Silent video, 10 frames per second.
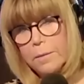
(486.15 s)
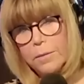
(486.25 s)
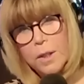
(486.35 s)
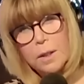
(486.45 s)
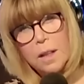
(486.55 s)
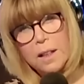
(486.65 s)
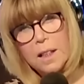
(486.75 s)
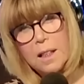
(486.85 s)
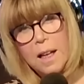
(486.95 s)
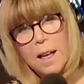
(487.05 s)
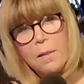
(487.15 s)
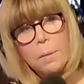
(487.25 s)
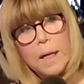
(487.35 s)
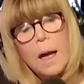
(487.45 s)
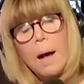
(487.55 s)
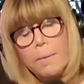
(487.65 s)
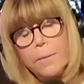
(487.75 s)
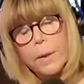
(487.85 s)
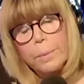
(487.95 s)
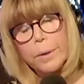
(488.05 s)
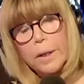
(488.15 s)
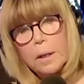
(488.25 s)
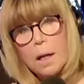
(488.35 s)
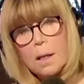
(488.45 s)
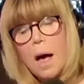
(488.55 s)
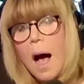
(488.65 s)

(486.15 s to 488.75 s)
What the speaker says: Feeling lucky today, everybody? I'm feeling pretty lucky.